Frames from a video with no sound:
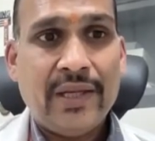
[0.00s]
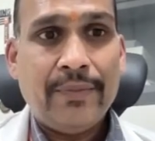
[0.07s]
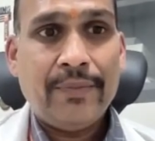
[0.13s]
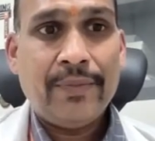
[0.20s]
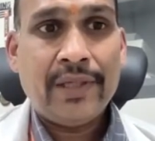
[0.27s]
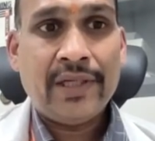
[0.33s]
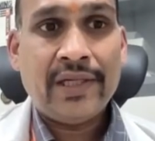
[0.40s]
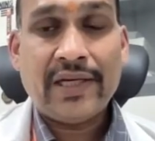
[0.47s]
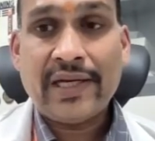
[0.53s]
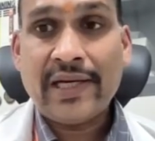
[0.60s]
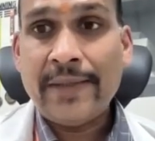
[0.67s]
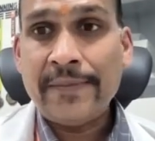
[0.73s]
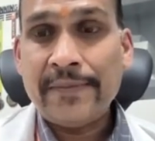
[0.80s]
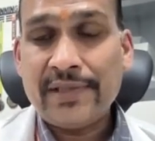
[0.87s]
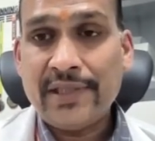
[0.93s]
But in
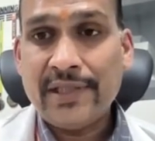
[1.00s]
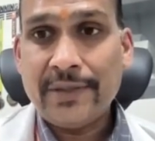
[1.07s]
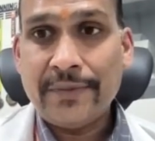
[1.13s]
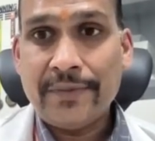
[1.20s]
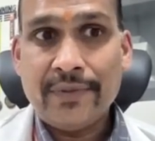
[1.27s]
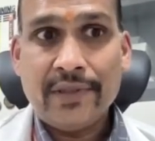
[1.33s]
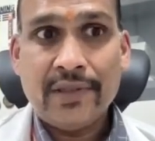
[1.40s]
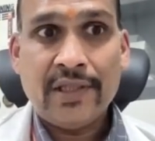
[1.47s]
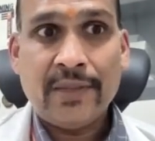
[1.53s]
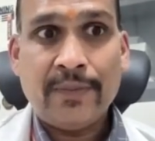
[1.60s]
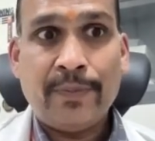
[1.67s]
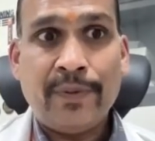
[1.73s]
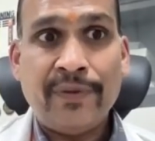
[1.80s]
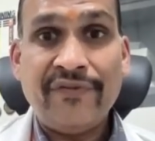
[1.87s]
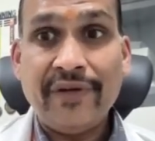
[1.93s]
REM sleep, the
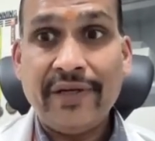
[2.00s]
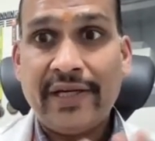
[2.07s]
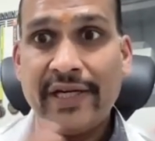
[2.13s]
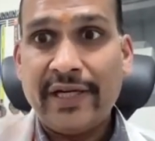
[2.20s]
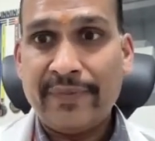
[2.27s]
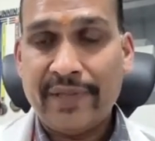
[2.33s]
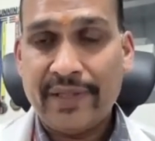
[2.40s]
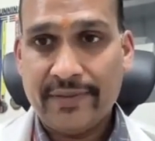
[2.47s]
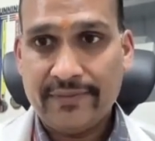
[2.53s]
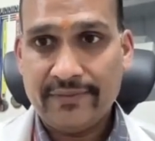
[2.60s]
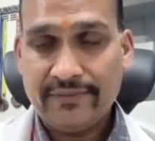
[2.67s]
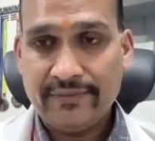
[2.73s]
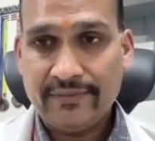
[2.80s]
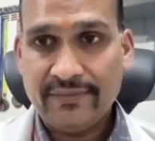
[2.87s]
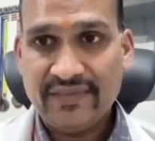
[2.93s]
vivid dreaming.
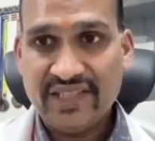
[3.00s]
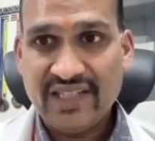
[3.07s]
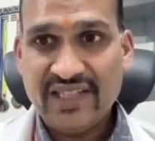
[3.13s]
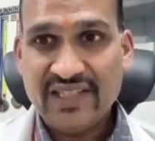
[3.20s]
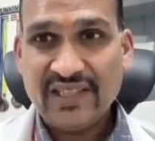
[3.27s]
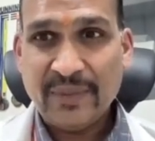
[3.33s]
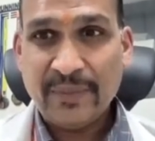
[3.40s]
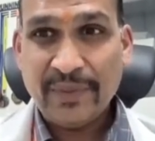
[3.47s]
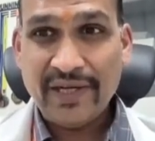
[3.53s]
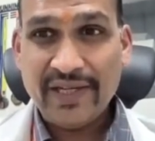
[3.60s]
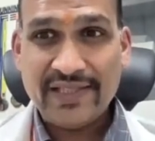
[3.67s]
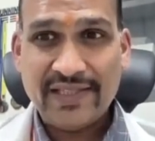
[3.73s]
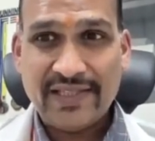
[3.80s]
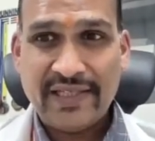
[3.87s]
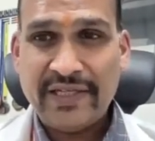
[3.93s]
Somebody
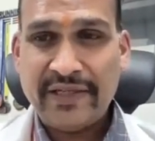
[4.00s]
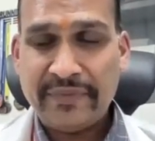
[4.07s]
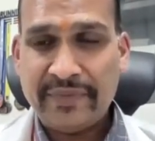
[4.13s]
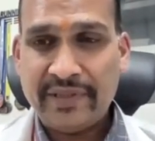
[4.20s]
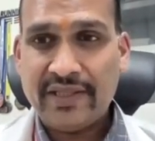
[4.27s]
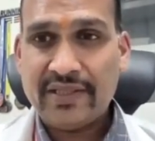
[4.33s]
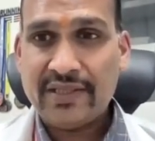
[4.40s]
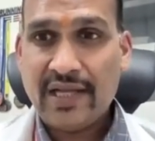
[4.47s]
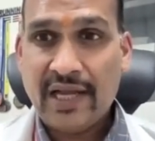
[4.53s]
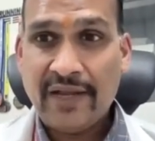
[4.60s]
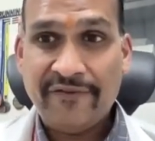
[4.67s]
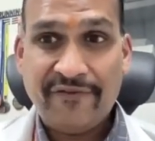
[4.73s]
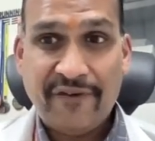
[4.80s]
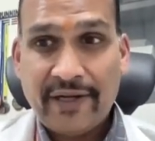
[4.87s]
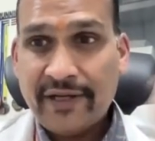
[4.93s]
is killing me.
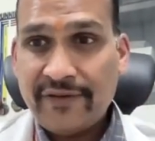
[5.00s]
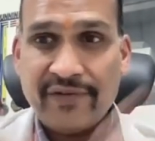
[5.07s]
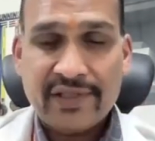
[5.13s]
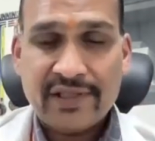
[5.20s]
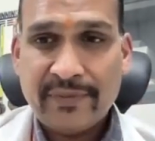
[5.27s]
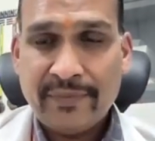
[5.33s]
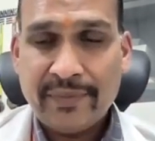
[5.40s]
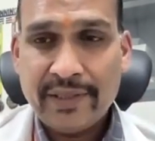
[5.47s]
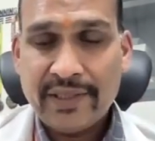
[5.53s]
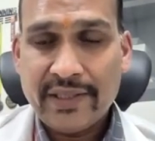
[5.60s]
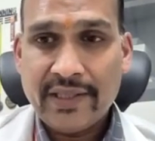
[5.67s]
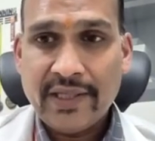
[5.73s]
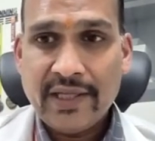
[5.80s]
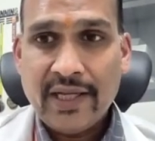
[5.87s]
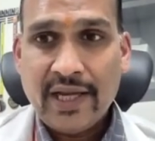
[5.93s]
I'm fighting with somebody.
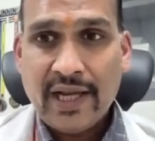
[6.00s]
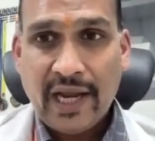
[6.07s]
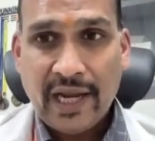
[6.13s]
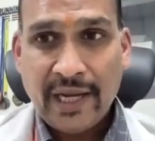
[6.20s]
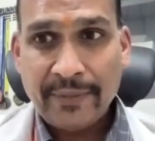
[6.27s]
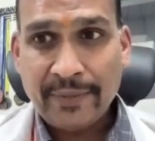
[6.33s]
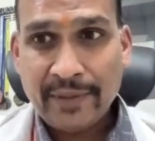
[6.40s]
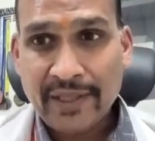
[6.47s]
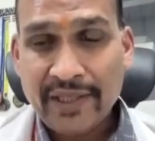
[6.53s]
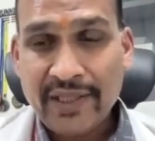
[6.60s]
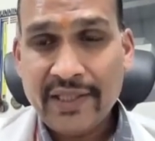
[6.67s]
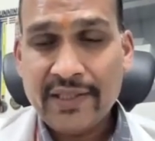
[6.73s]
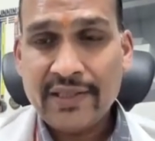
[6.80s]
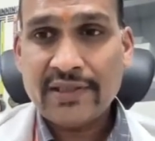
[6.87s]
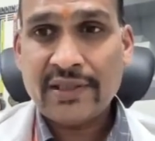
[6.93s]
I'm
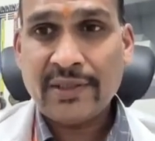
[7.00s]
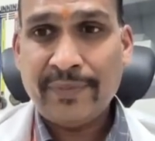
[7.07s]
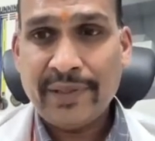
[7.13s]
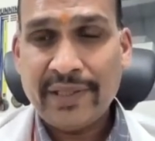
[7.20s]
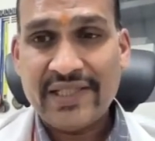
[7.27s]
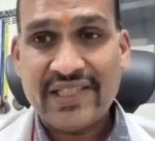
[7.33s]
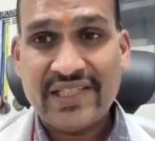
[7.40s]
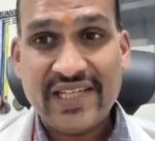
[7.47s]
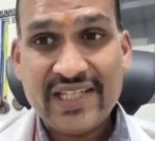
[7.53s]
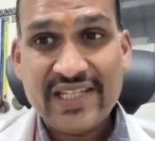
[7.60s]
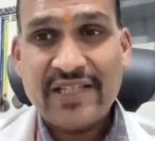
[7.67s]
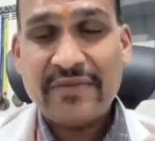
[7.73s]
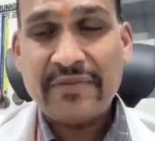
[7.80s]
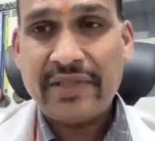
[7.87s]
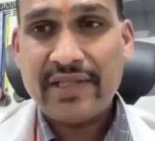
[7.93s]
running. Somebody is
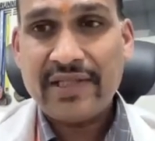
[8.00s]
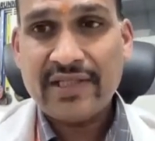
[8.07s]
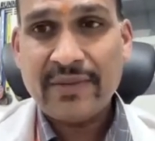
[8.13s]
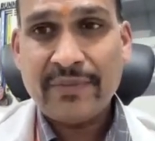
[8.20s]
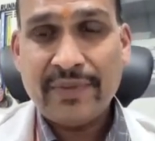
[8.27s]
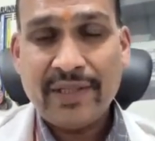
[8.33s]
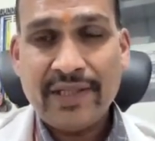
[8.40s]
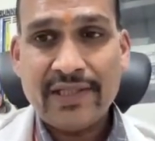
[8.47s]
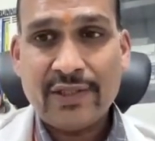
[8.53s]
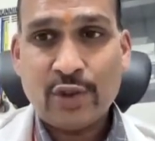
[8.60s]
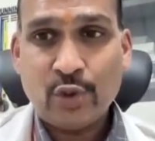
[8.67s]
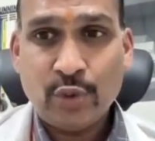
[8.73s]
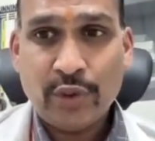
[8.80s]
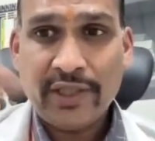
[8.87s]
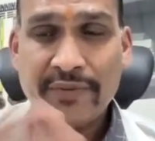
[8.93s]
chasing me. Somebody is
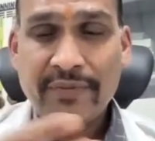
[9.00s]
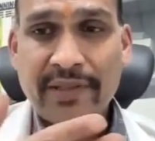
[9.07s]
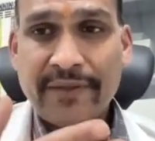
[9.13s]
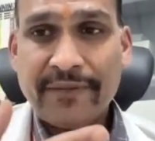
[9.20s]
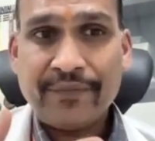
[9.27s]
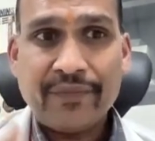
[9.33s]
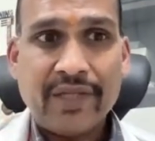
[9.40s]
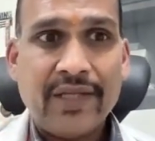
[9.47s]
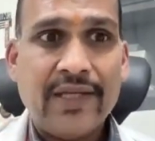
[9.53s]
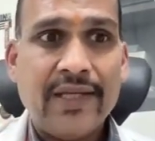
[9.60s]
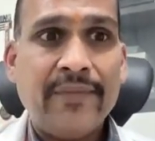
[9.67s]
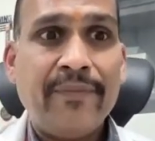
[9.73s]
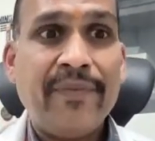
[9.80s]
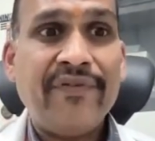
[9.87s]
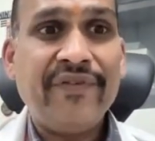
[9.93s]
shooting me.
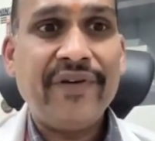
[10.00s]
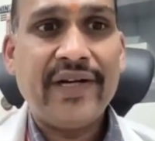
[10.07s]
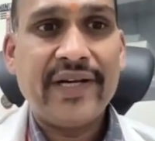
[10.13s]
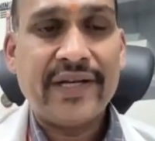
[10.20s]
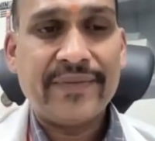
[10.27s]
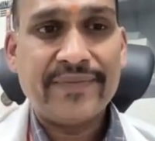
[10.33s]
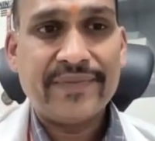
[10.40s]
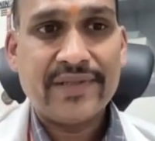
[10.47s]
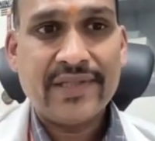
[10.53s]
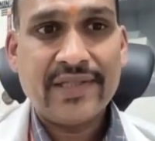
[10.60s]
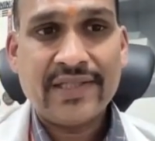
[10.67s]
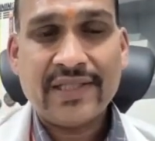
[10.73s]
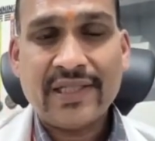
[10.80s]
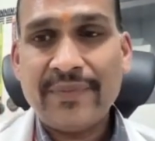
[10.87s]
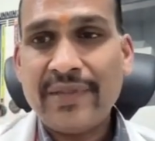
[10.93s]
Vivid dreams
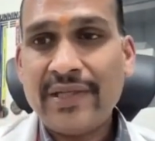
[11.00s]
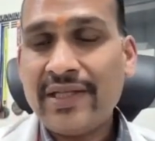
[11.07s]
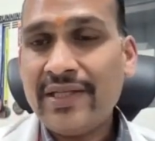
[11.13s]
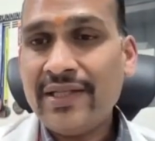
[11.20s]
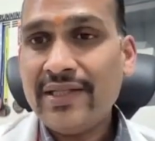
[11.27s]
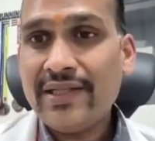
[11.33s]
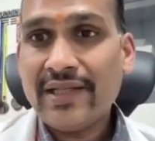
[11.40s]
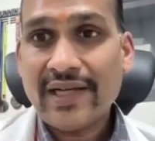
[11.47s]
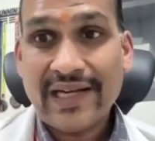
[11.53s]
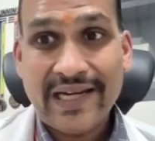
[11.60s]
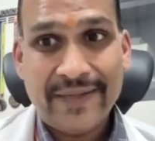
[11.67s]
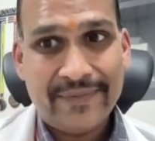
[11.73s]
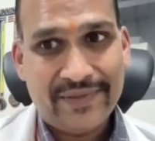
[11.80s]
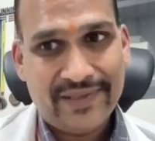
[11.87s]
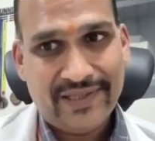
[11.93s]
is coming in
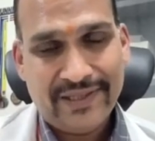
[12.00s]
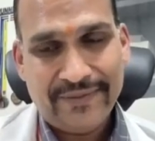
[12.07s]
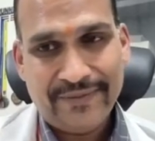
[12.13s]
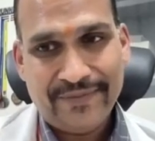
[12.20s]
REM sleep.